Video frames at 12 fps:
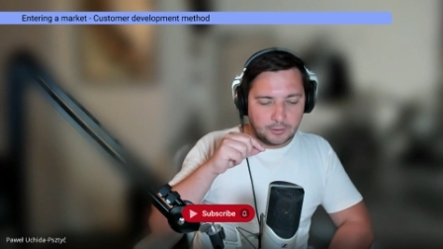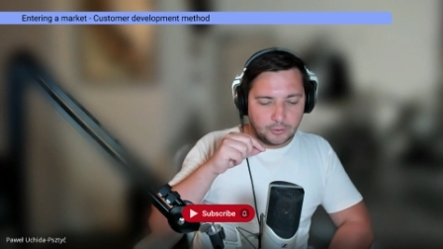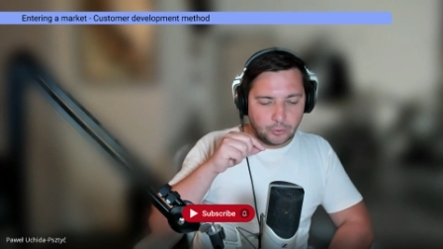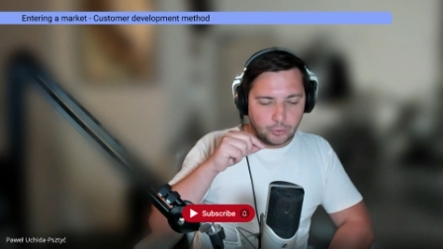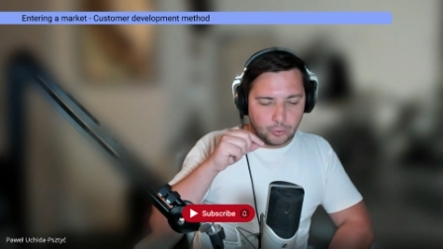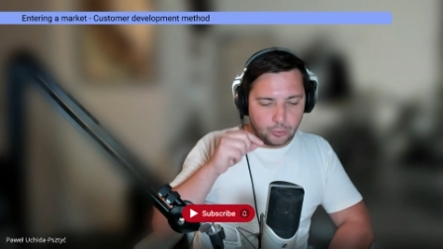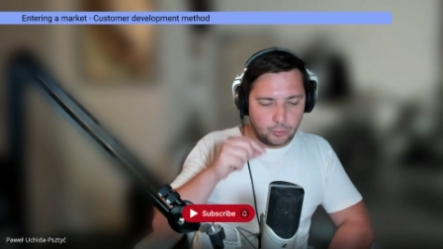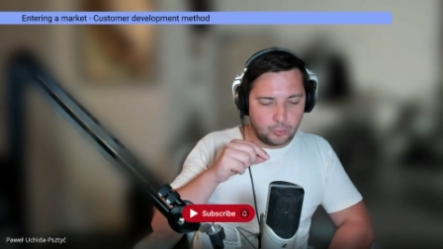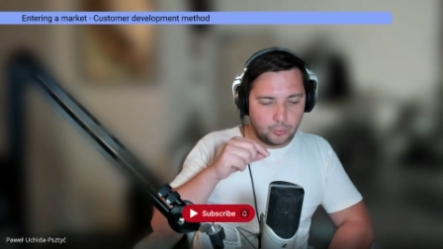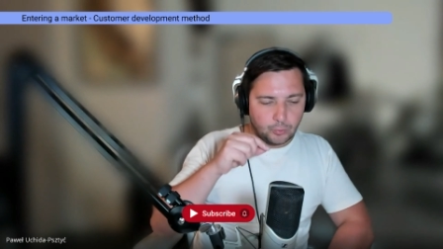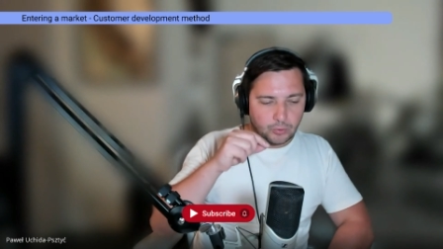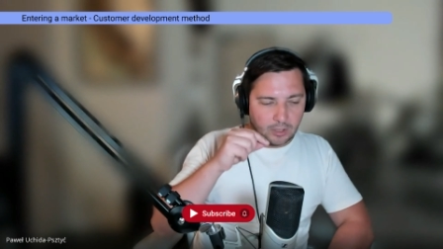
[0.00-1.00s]
you
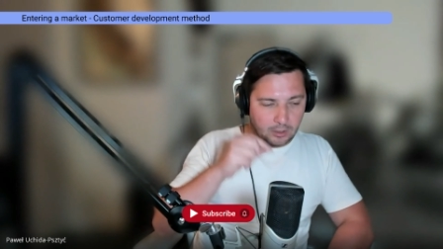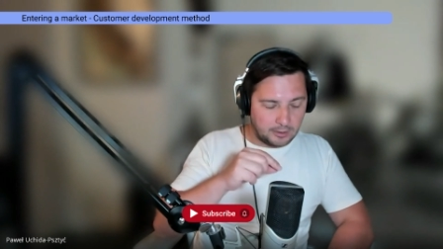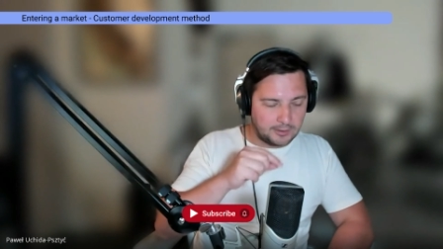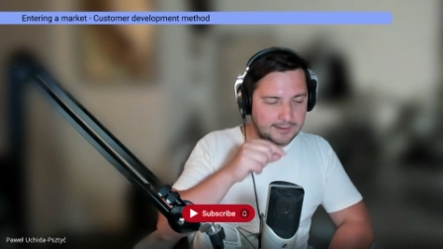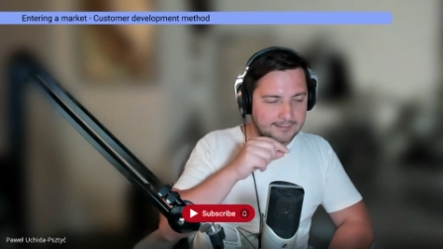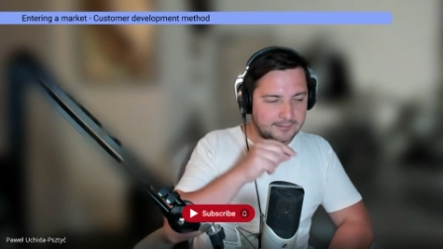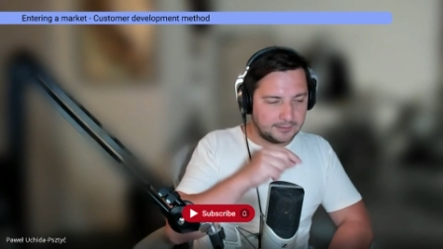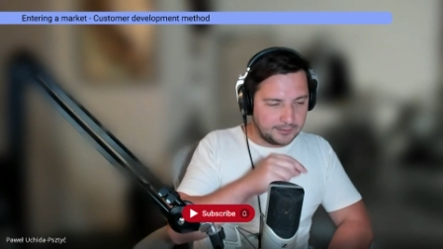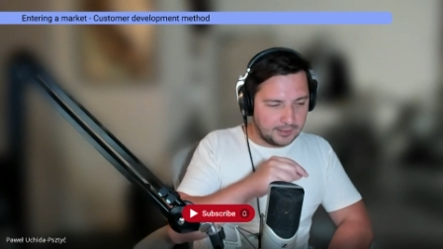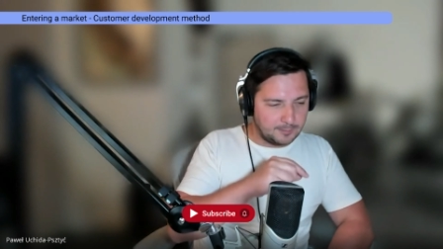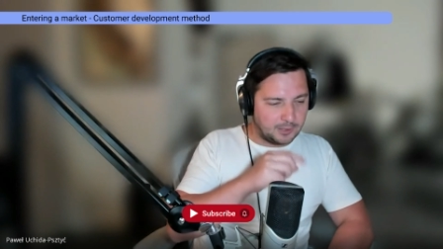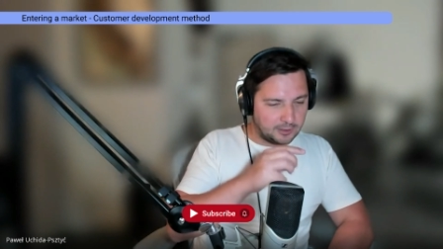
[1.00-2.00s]
are entering
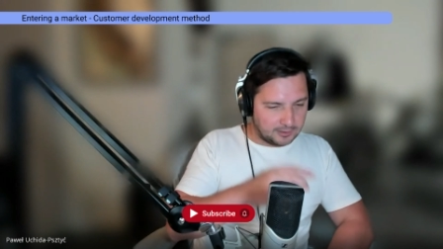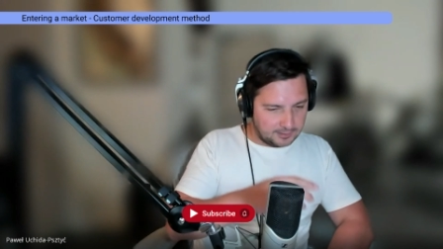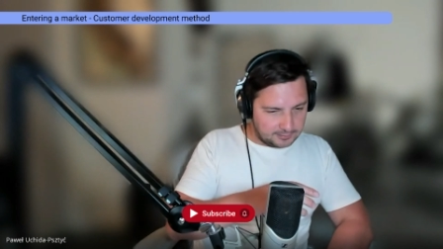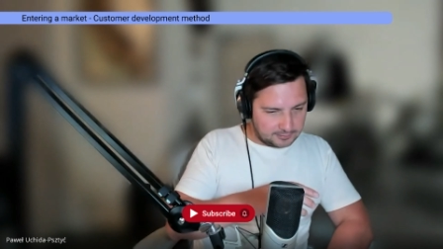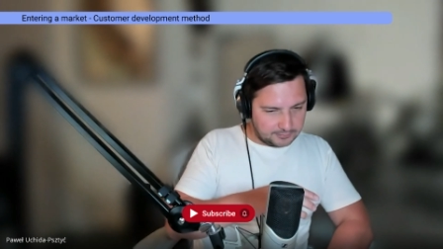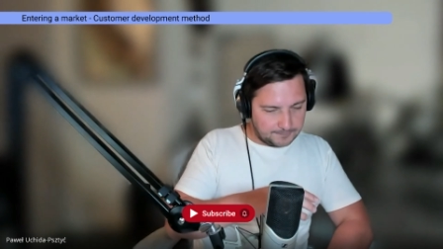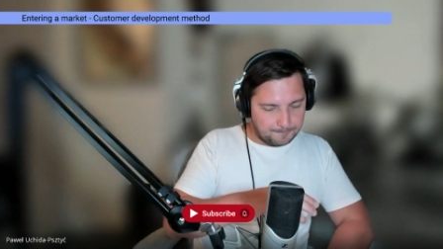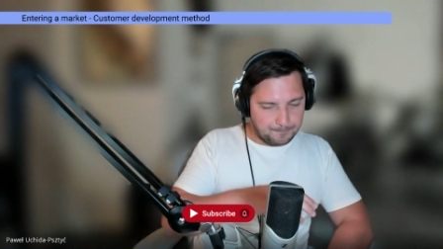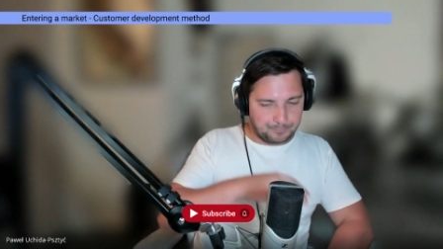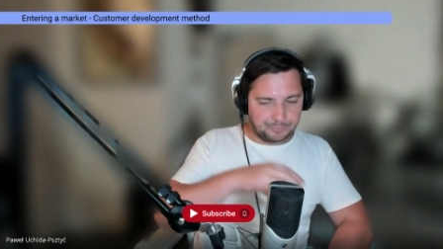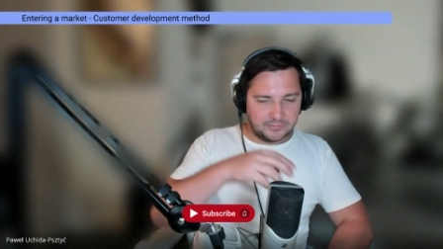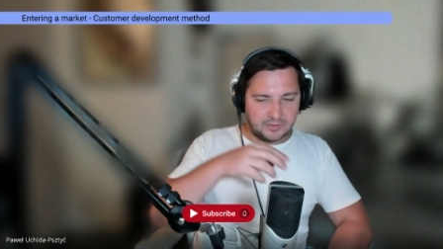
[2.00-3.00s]
a market
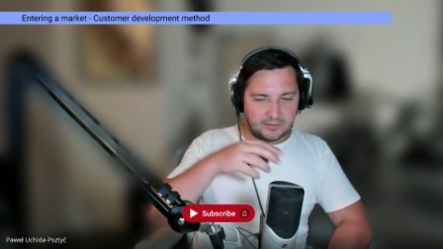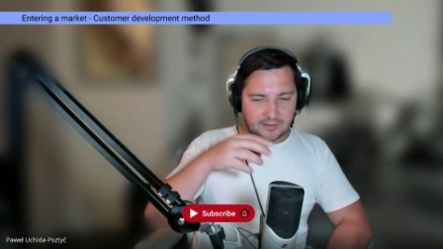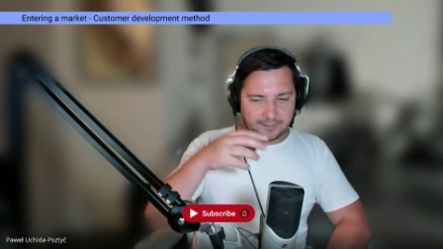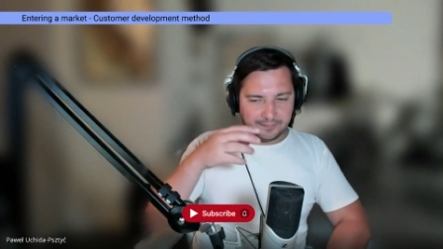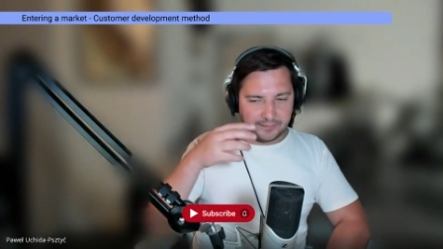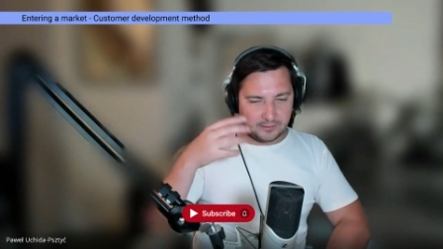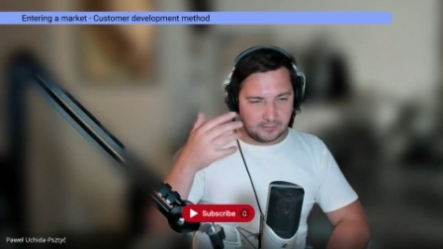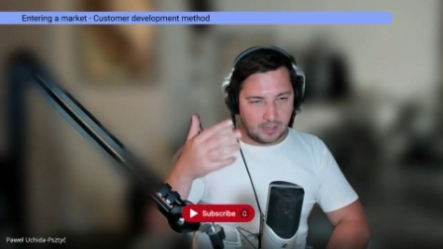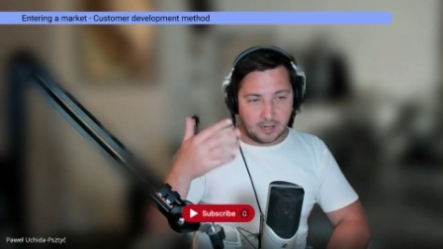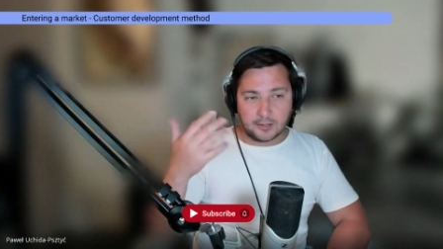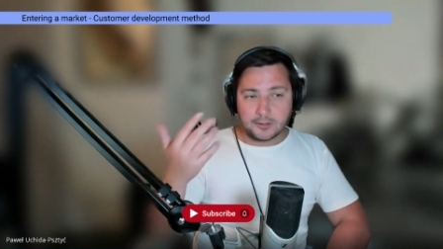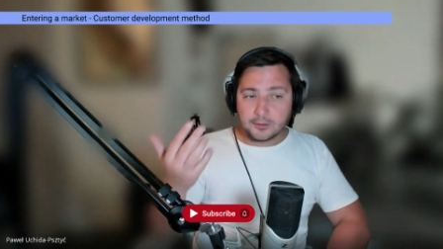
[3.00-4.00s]
that there
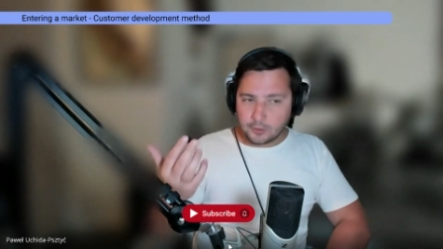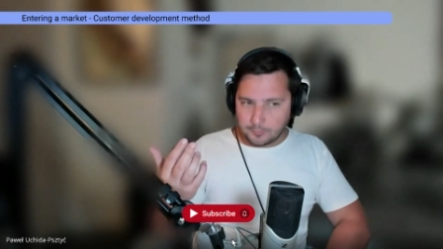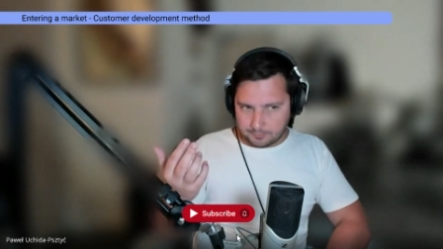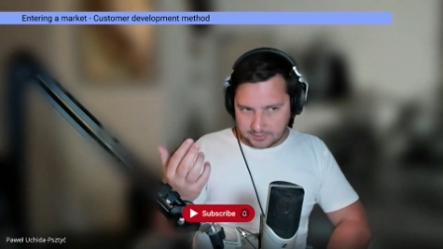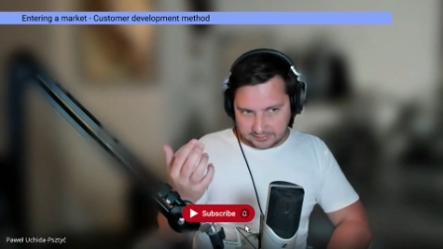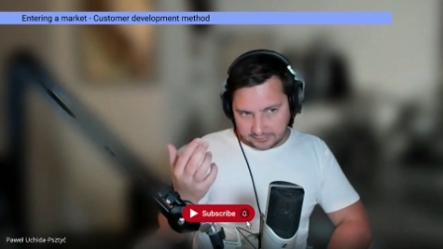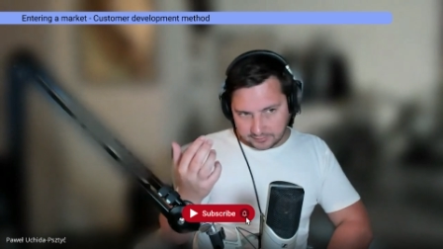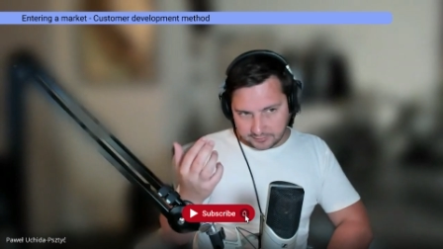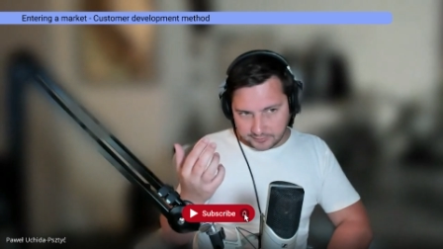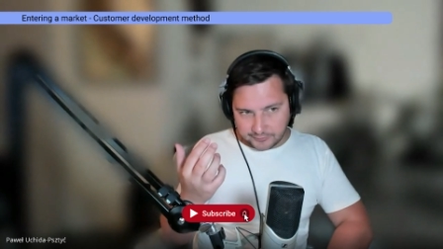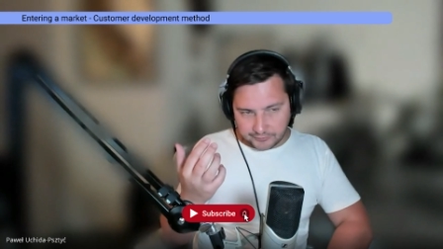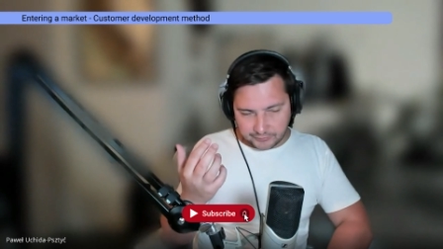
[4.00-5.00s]
are
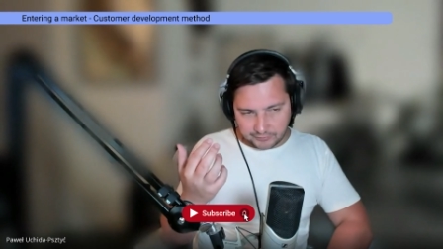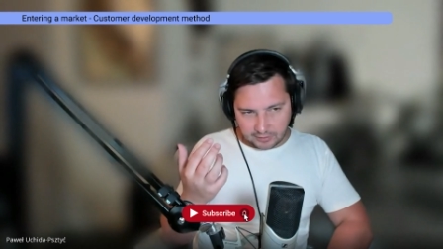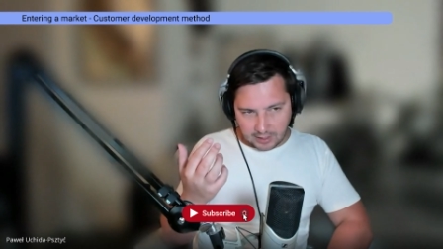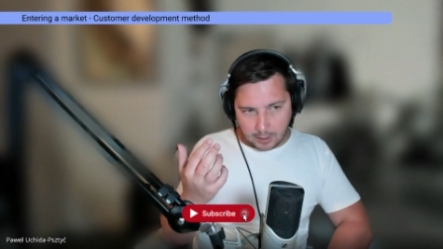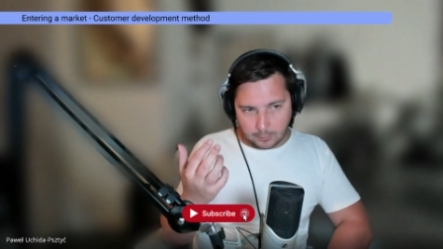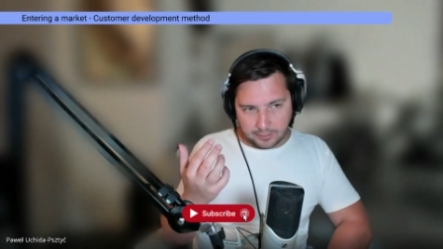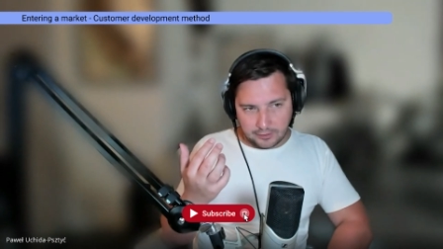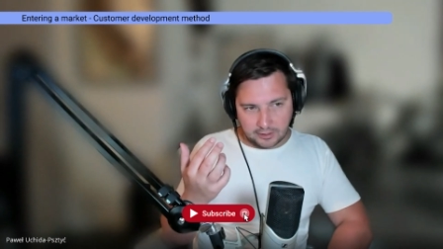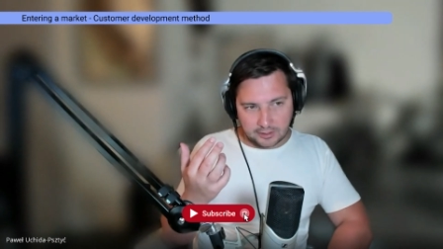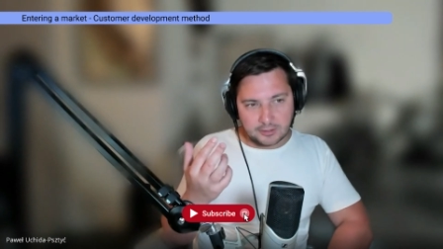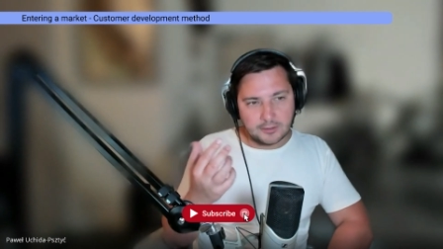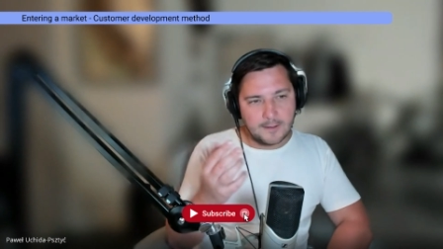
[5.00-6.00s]
competitors out
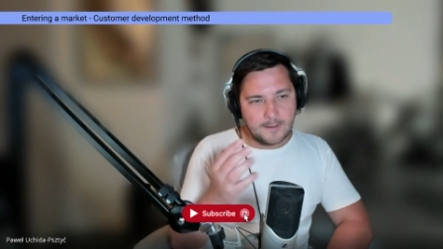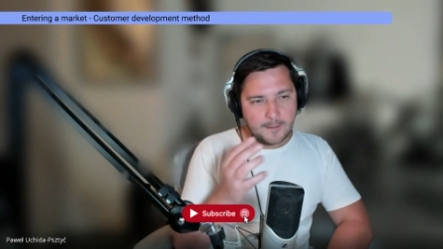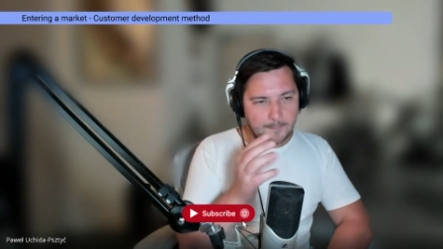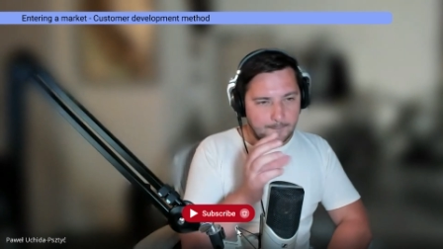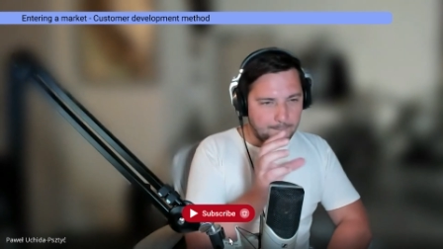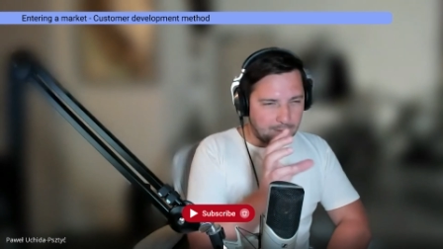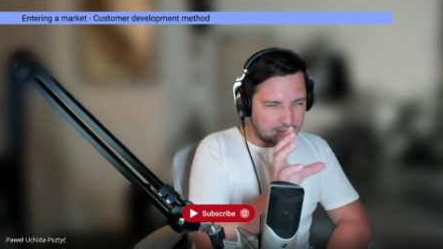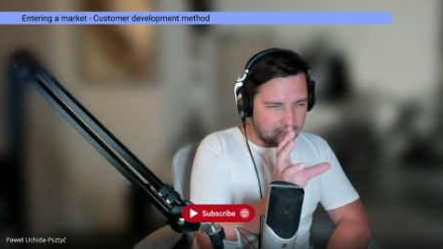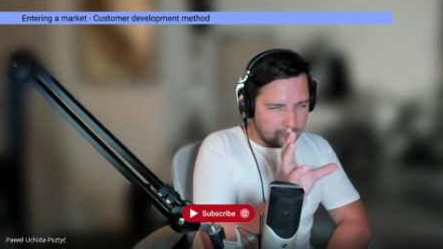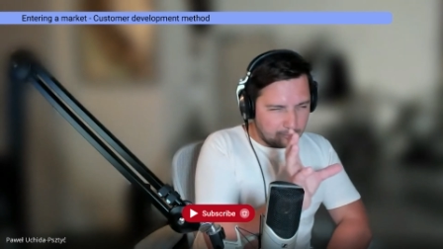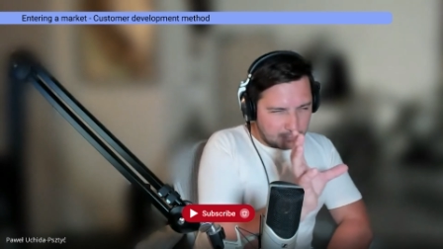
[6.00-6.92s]
there, but your